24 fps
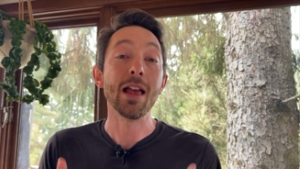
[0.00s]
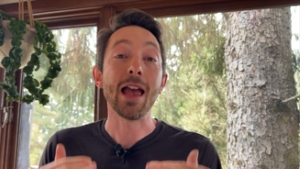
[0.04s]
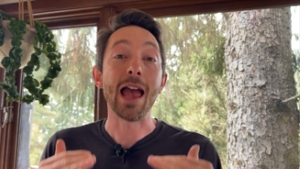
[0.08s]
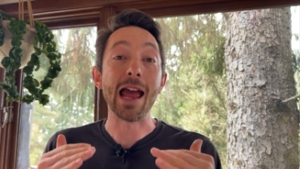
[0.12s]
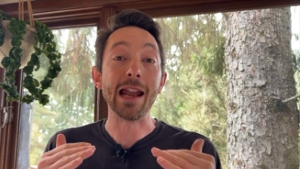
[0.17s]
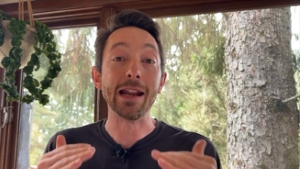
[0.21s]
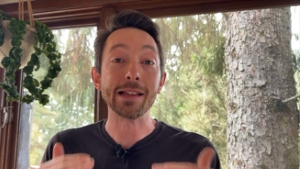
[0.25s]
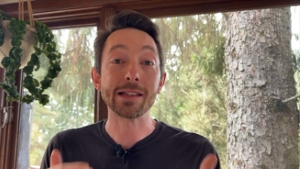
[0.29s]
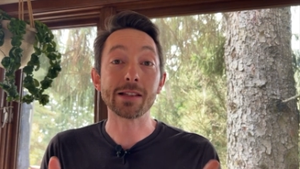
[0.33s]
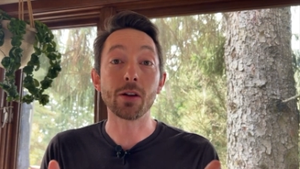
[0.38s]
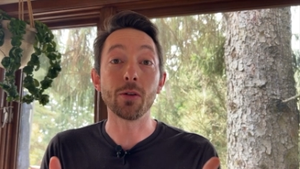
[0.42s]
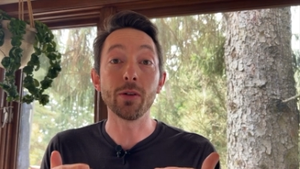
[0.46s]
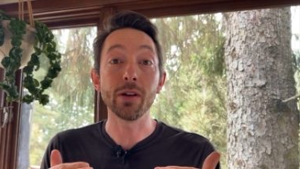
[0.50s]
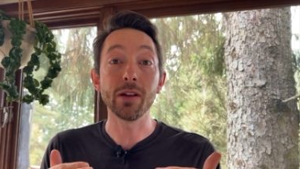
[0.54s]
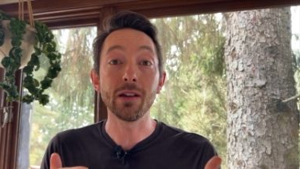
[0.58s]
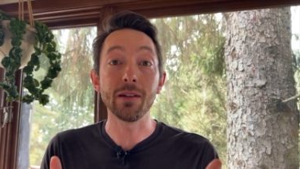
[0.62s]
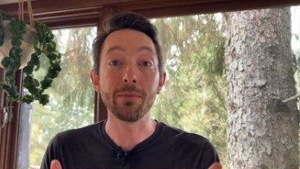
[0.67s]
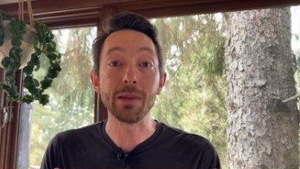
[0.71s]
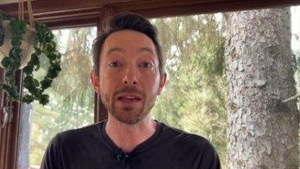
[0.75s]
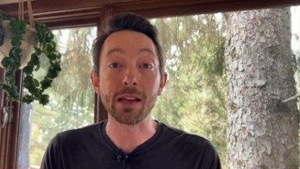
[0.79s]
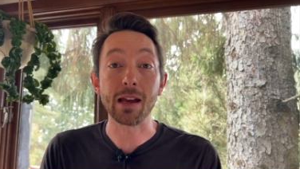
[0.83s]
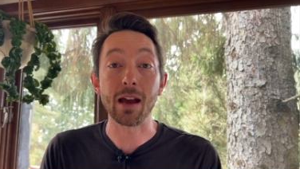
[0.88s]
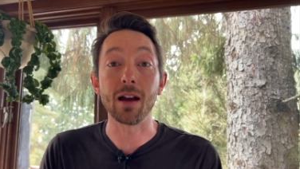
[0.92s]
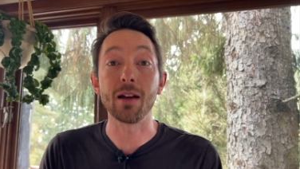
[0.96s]
and it's going to
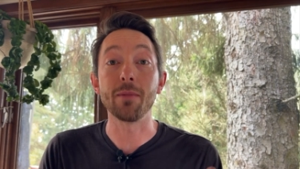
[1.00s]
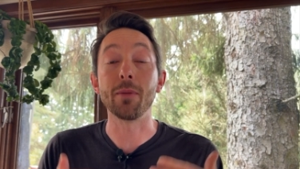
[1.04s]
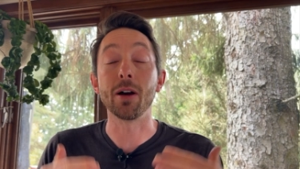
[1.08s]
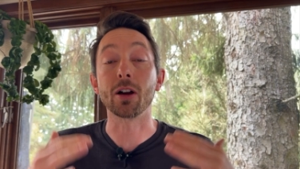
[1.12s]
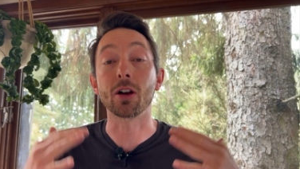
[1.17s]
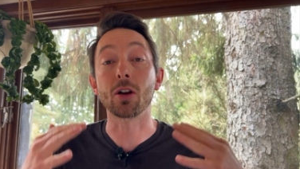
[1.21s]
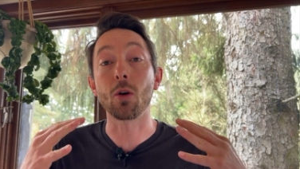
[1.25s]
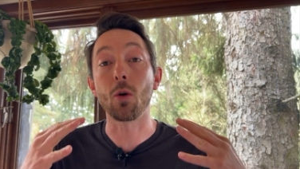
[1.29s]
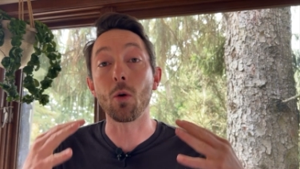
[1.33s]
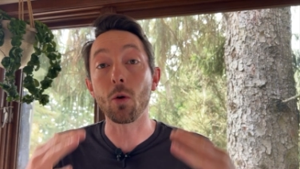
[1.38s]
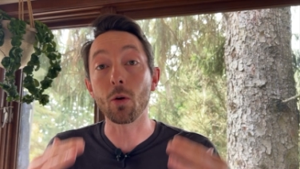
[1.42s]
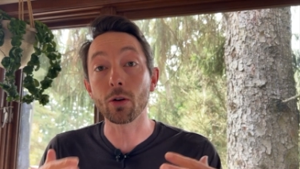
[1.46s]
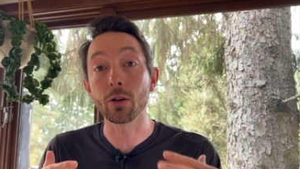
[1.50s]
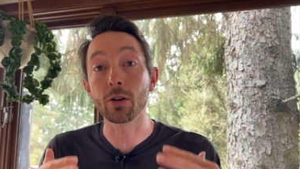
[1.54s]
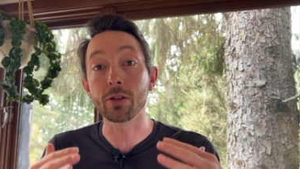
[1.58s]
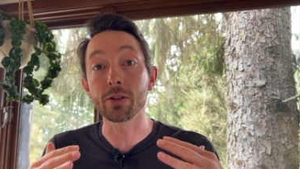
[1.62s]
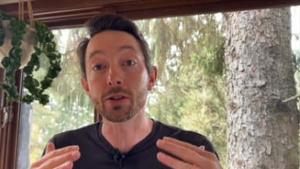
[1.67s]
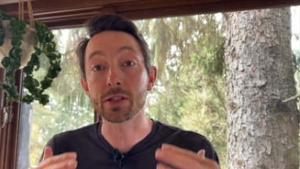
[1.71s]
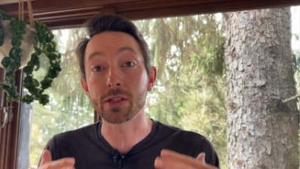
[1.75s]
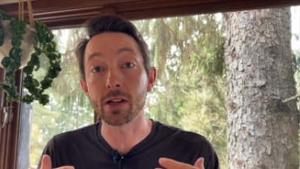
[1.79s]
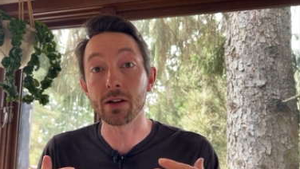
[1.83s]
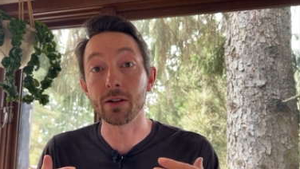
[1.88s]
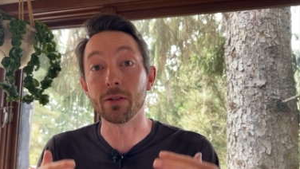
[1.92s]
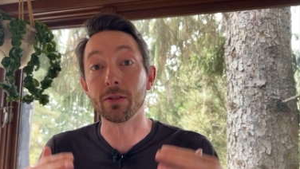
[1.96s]
become a
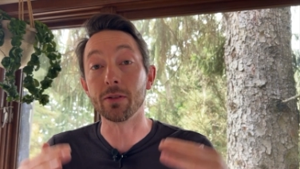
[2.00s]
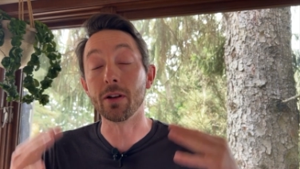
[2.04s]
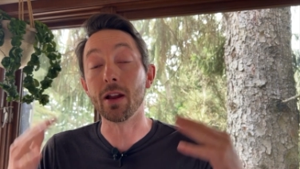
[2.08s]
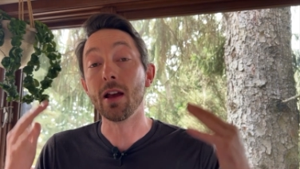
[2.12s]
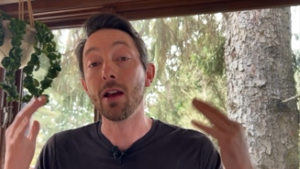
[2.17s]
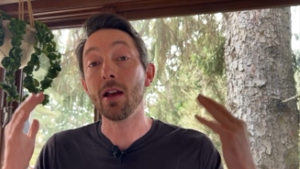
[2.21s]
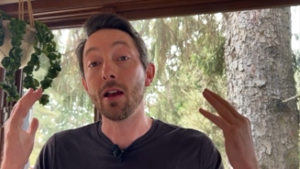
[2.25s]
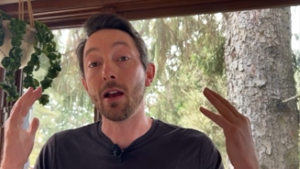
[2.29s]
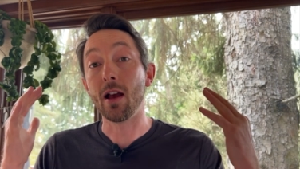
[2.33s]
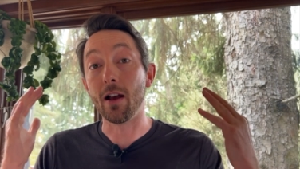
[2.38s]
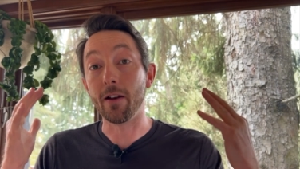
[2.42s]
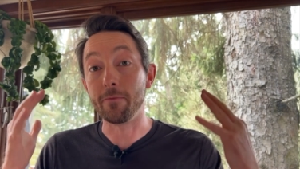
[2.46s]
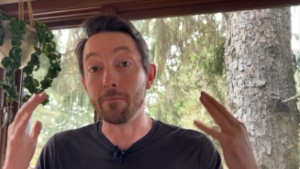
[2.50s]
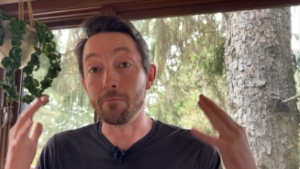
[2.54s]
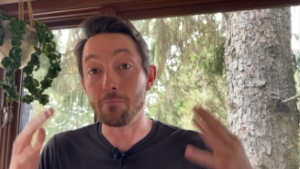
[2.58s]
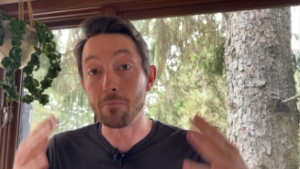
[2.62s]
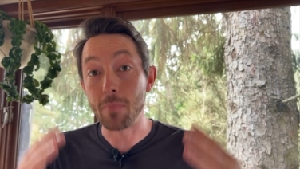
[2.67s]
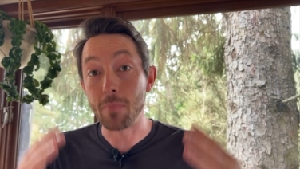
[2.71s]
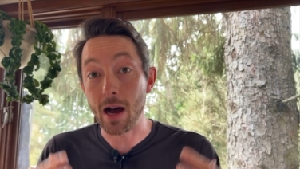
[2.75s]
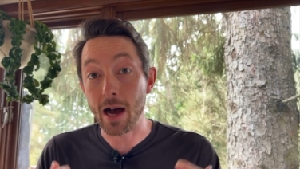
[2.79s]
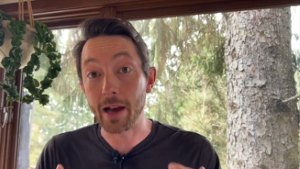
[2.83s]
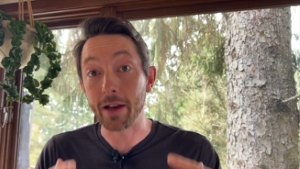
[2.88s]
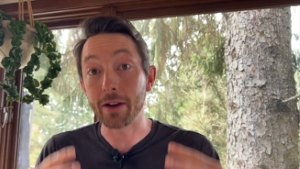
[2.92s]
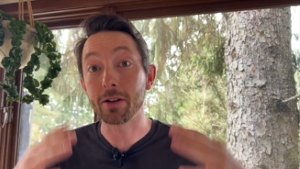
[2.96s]
cornerstone of
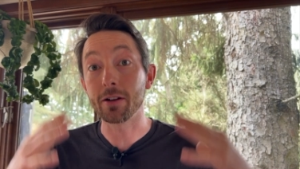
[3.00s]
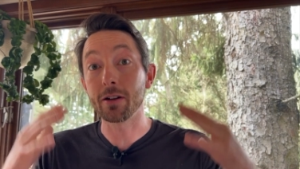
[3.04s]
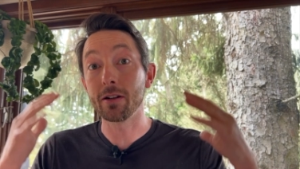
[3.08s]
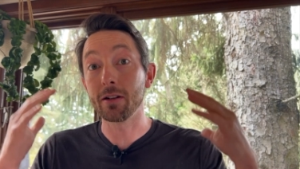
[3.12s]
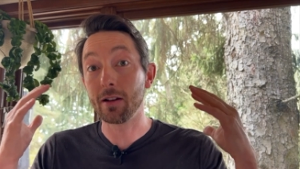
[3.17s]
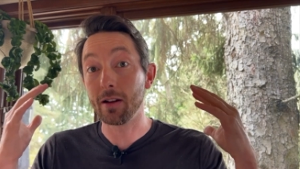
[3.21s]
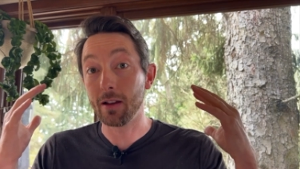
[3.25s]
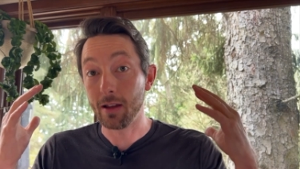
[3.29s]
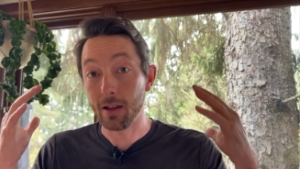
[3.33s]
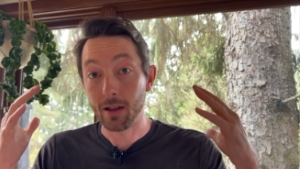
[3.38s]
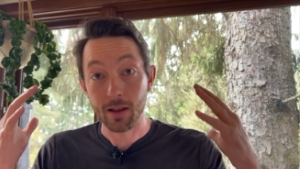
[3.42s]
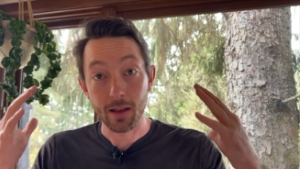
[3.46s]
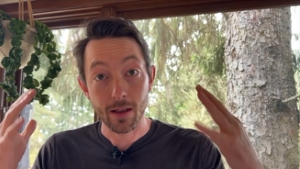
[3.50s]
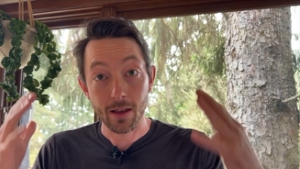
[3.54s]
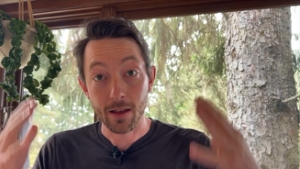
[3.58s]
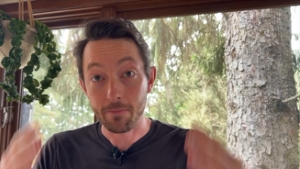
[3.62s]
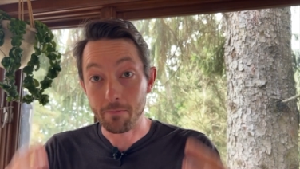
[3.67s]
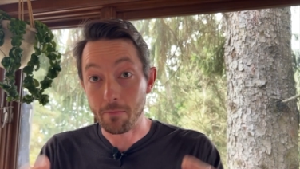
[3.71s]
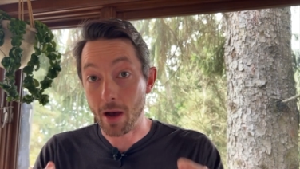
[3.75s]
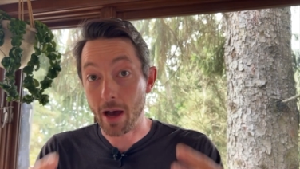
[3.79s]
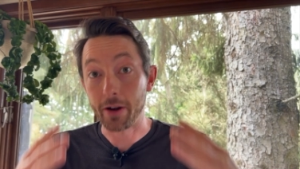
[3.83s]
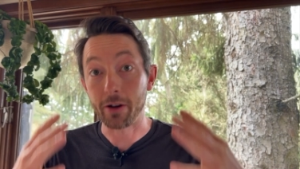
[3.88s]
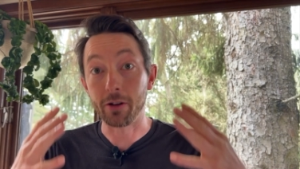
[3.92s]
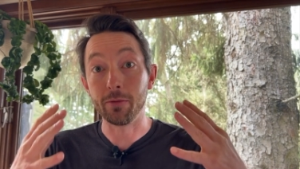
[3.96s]
modern
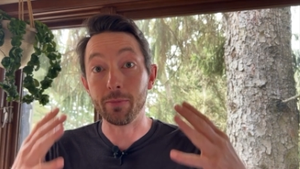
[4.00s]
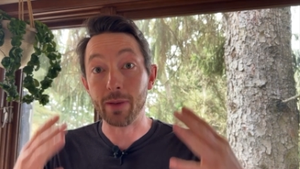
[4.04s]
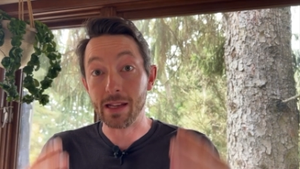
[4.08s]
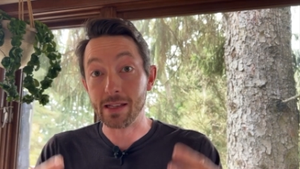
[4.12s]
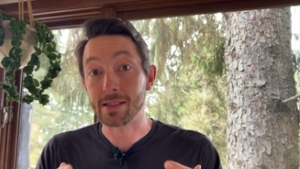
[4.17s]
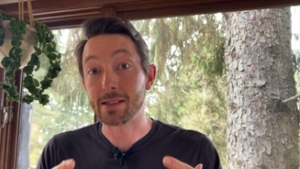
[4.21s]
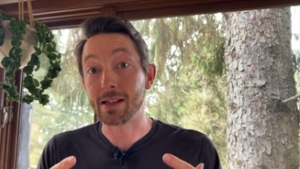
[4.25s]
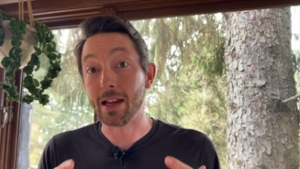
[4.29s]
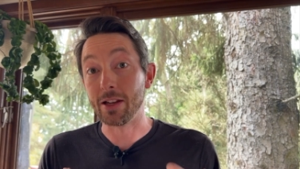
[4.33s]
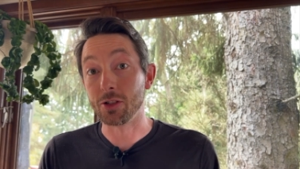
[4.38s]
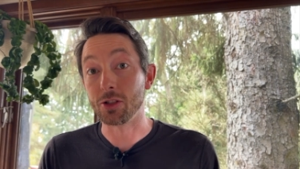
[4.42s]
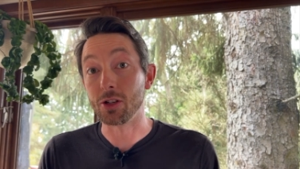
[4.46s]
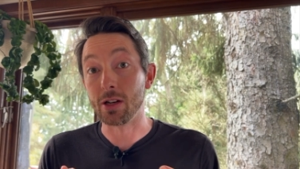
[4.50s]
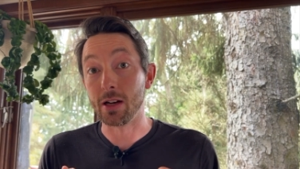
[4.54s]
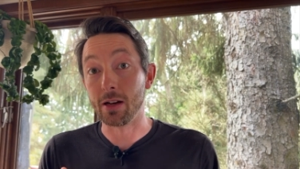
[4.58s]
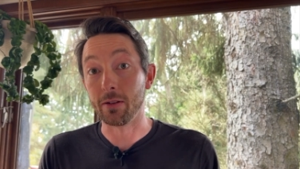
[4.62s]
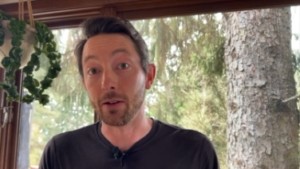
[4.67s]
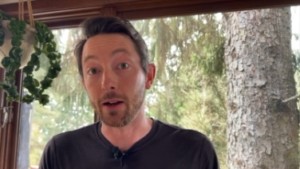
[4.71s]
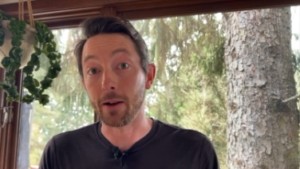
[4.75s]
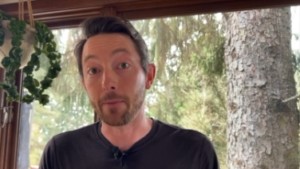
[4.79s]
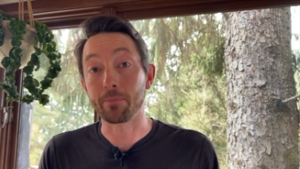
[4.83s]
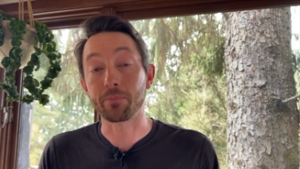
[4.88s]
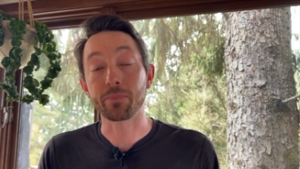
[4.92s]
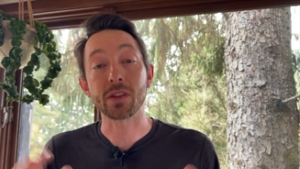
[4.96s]
model-based engineering.